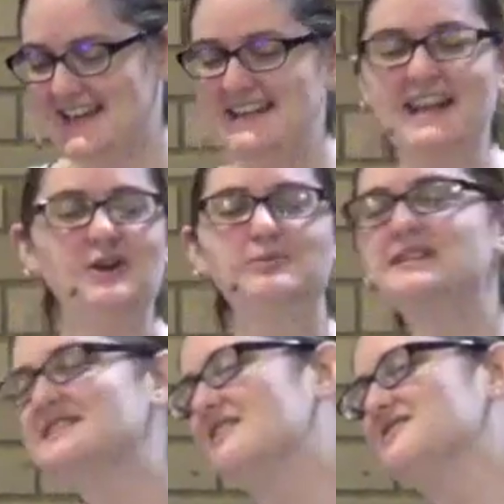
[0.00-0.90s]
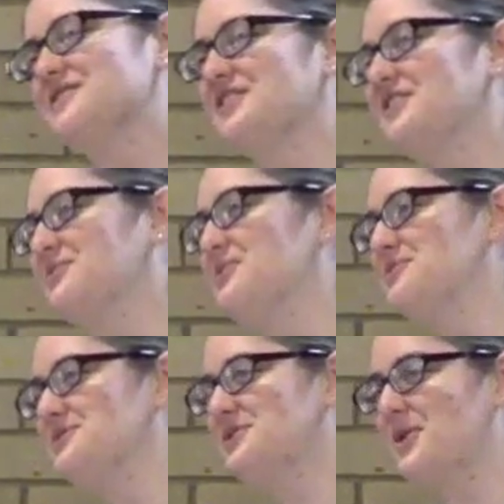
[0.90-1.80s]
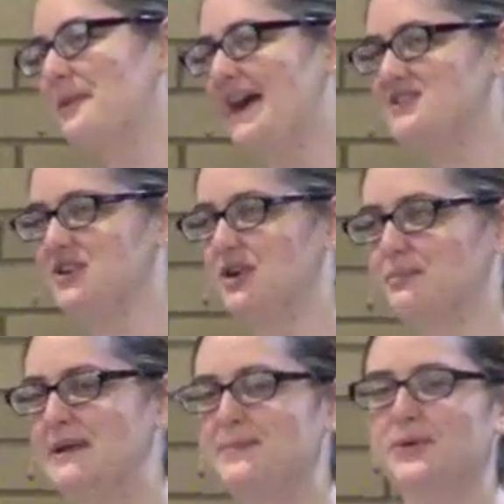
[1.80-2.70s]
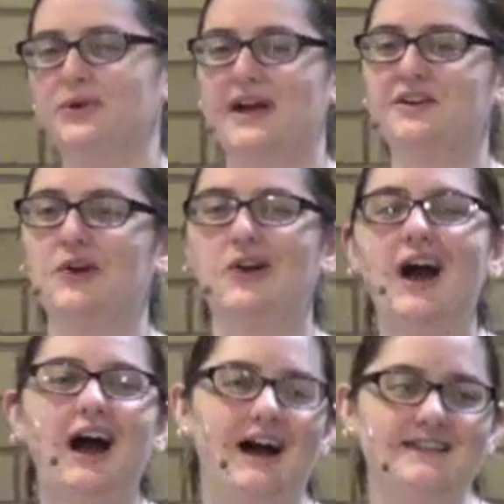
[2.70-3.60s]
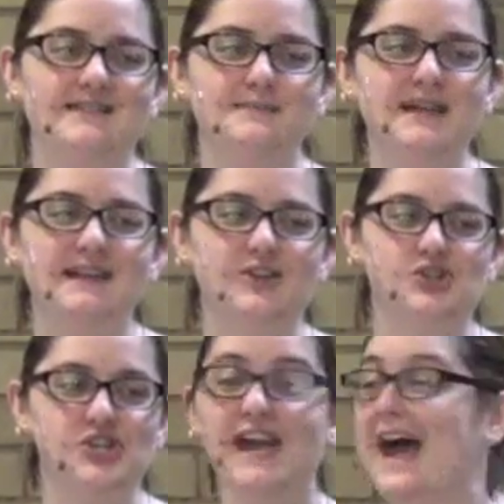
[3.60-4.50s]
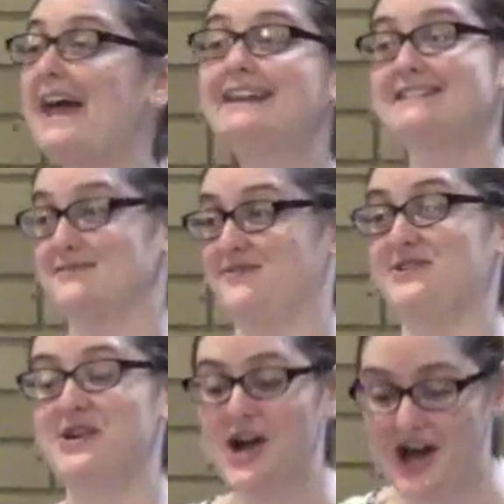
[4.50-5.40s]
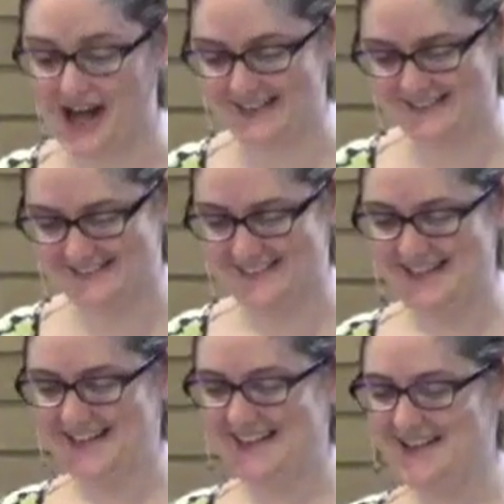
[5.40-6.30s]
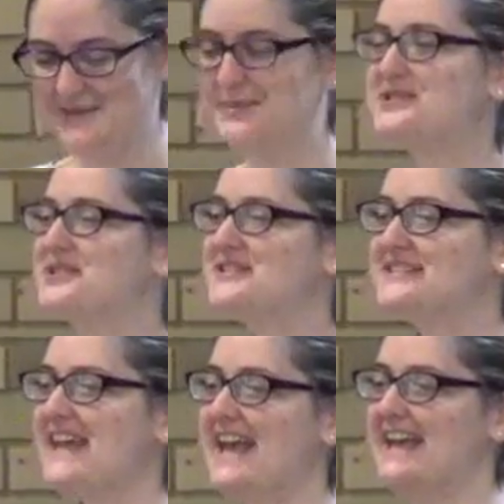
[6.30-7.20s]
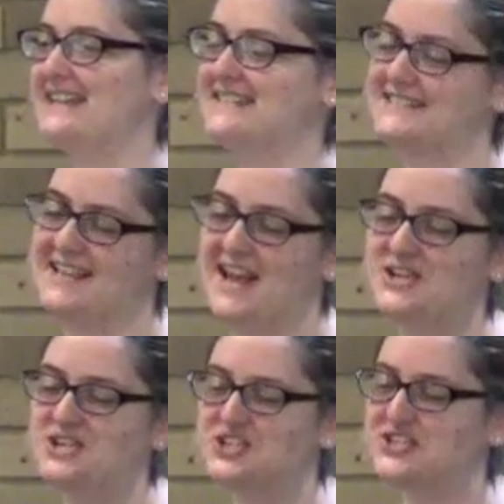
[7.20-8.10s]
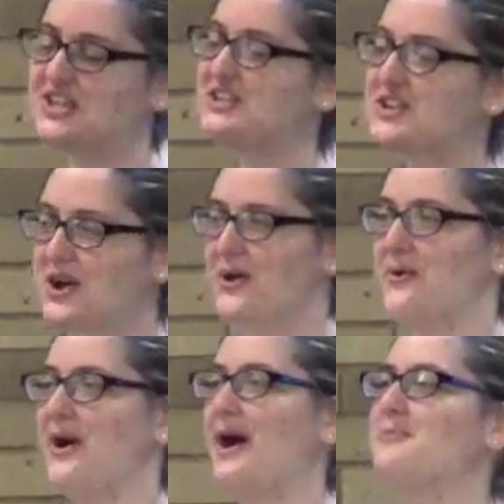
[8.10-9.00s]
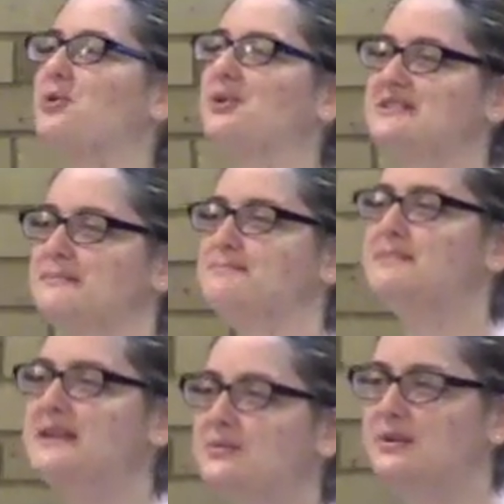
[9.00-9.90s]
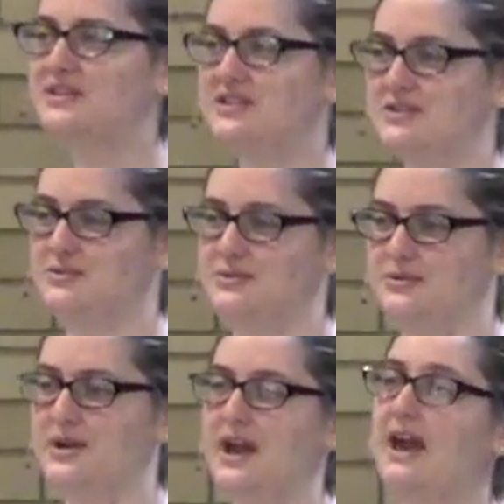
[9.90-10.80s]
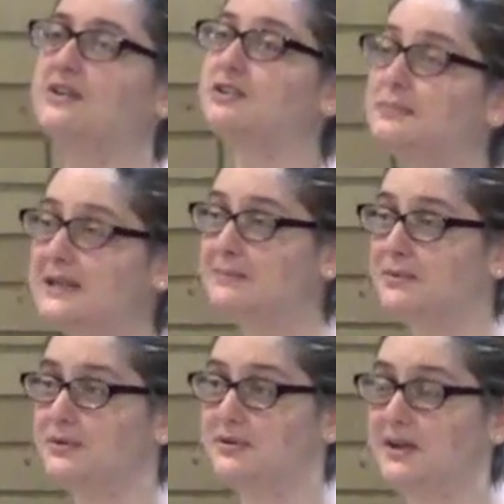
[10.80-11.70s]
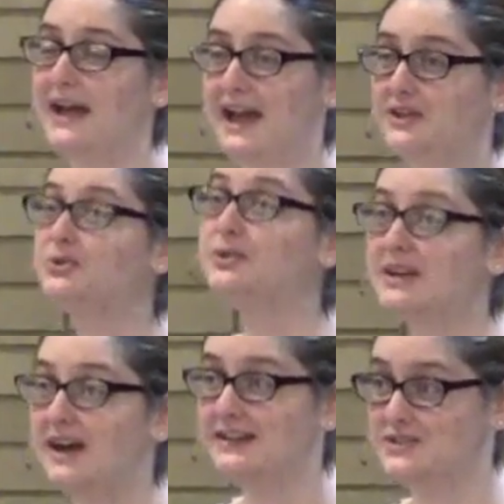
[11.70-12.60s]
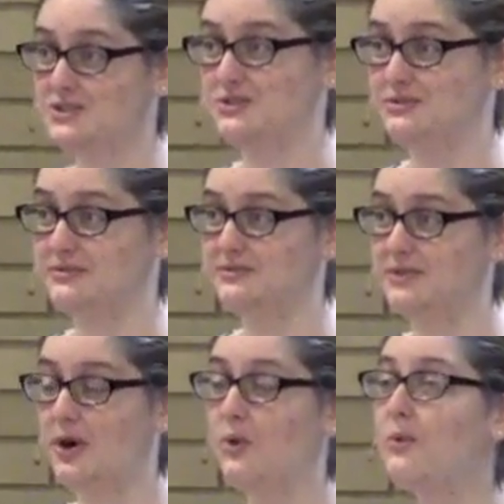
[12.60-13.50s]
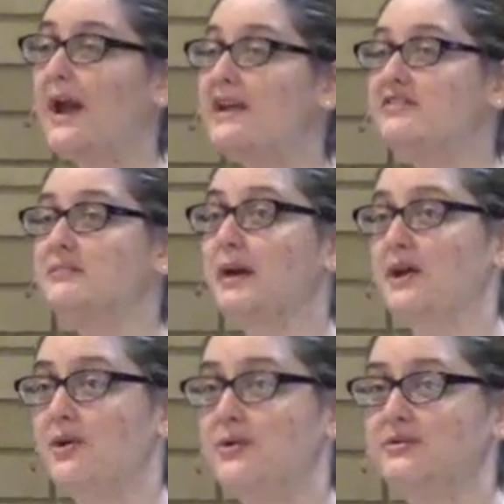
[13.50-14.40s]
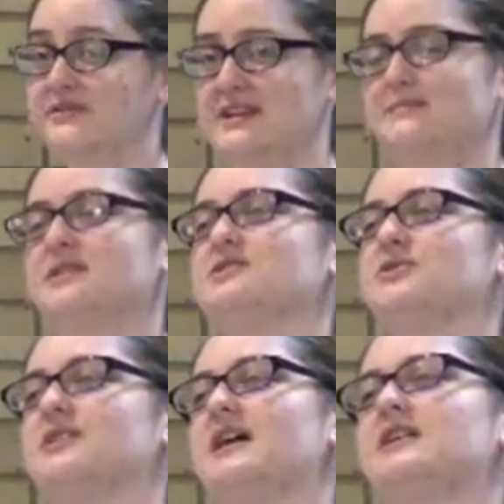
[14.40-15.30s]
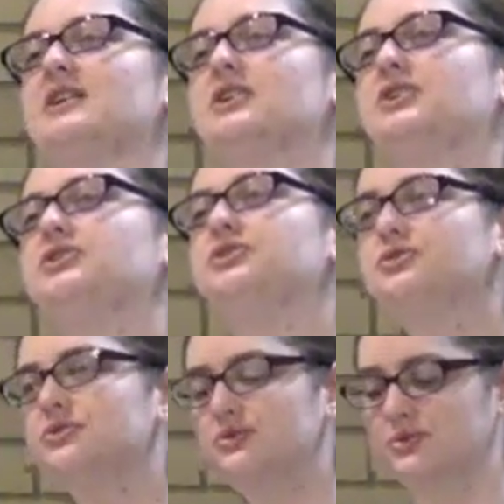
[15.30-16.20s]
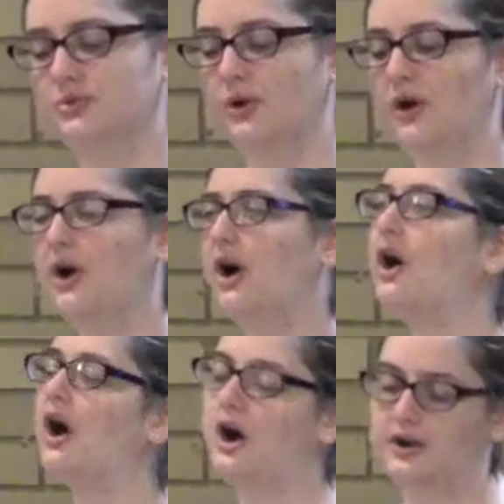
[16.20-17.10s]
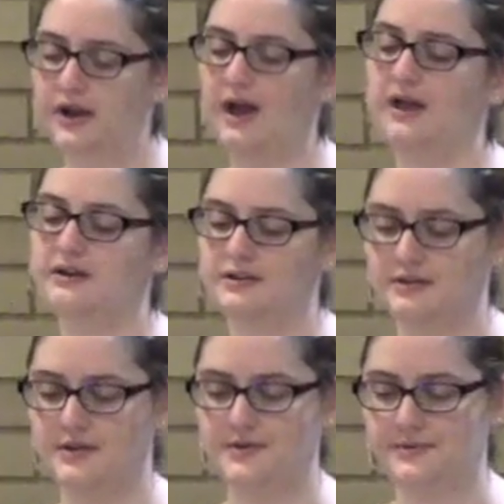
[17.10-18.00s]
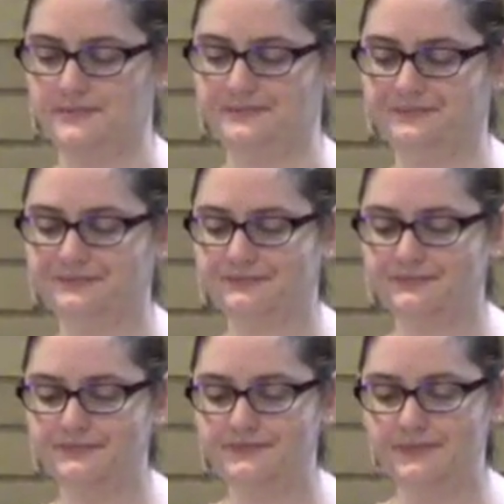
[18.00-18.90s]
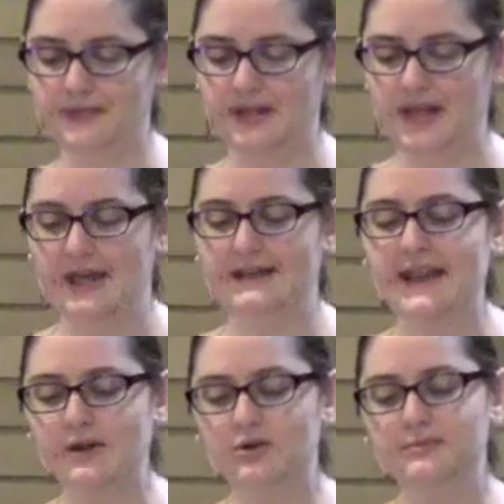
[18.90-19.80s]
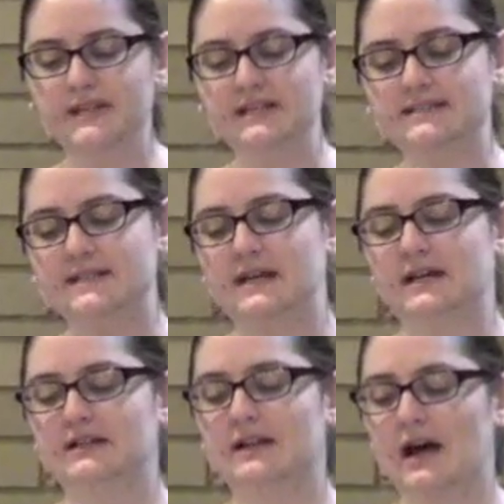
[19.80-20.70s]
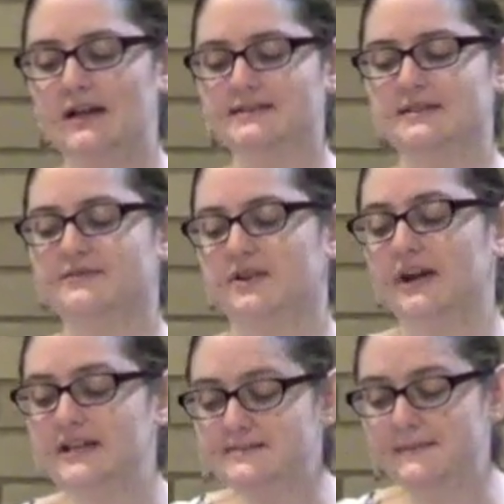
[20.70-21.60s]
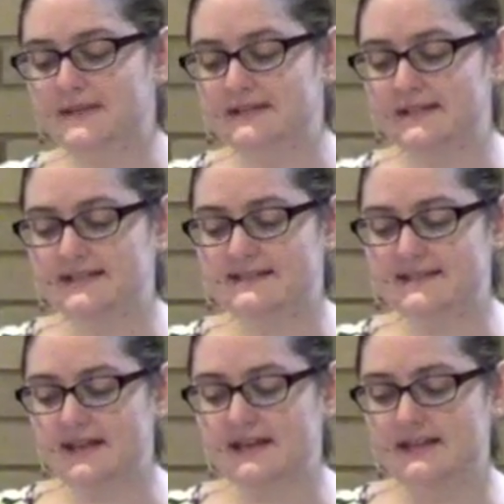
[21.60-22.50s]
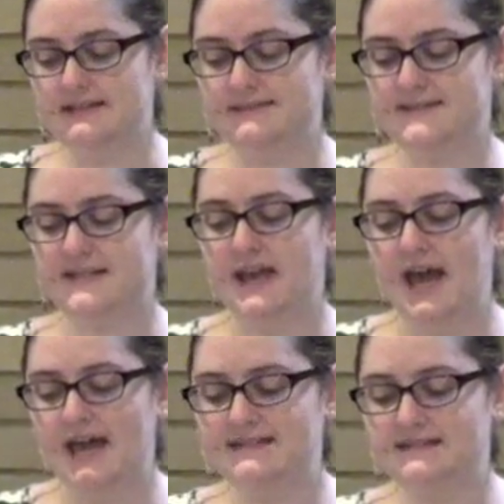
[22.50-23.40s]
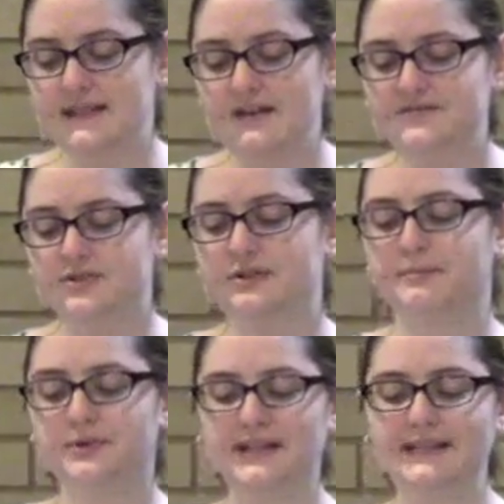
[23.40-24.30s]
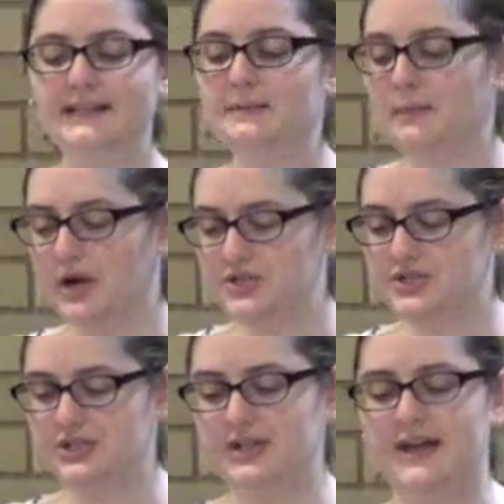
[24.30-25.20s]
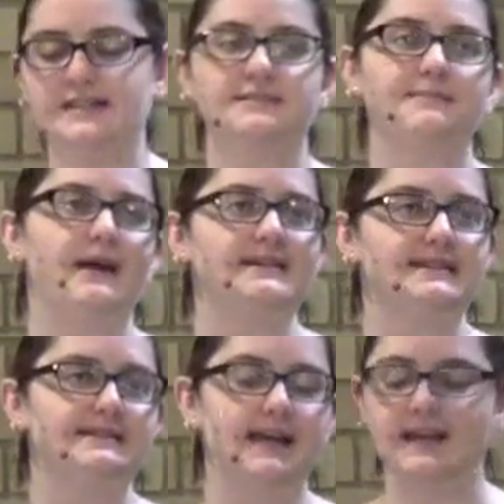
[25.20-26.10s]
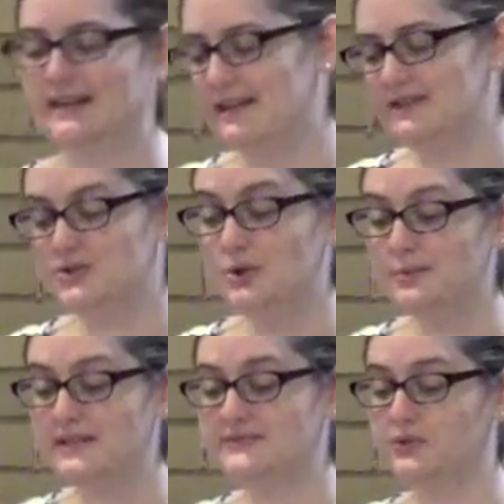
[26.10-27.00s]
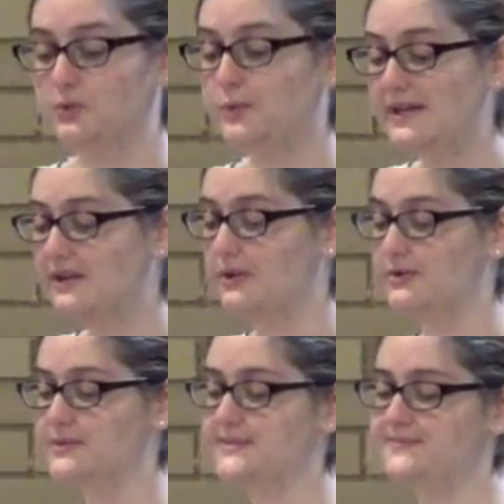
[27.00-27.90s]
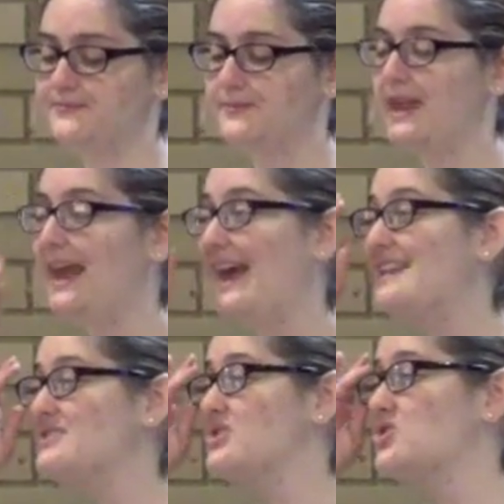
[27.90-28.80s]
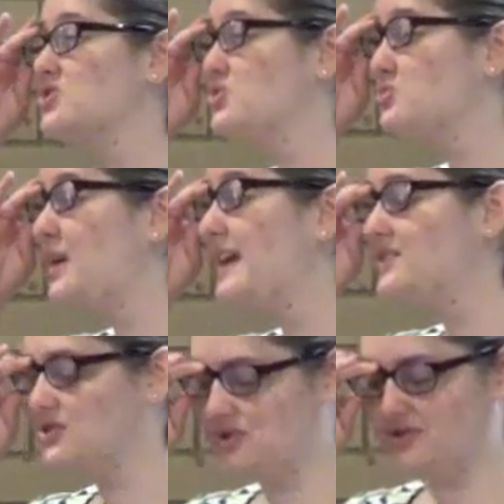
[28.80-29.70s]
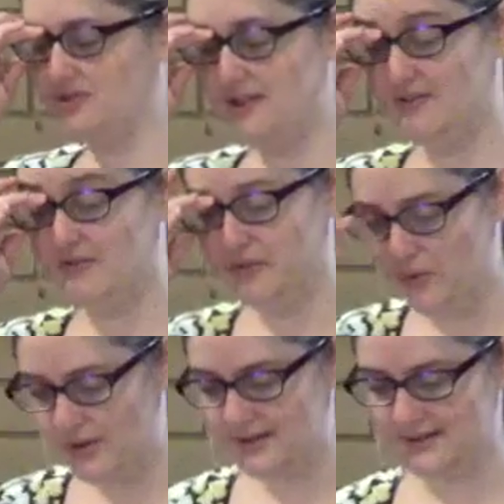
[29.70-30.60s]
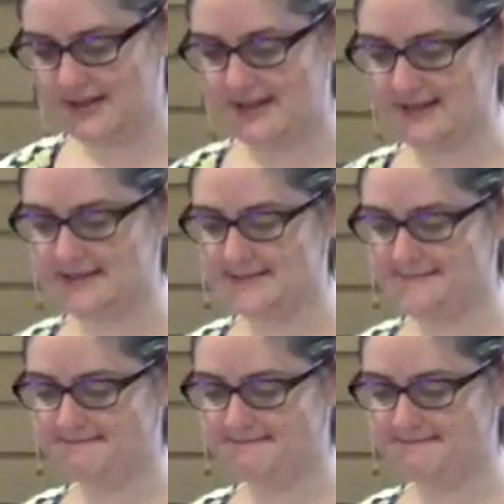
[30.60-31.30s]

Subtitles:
Naomi tells Ruth to go back to her people and her gods, meaning she had a different God. But she stays, and she said, no, I'm going to be with you and your people and your God too, away from my own family so that you are not alone. Naomi's loss of her husband and sons has left her completely marginalized by a society that has no place for widows and as a stranger in a foreign land.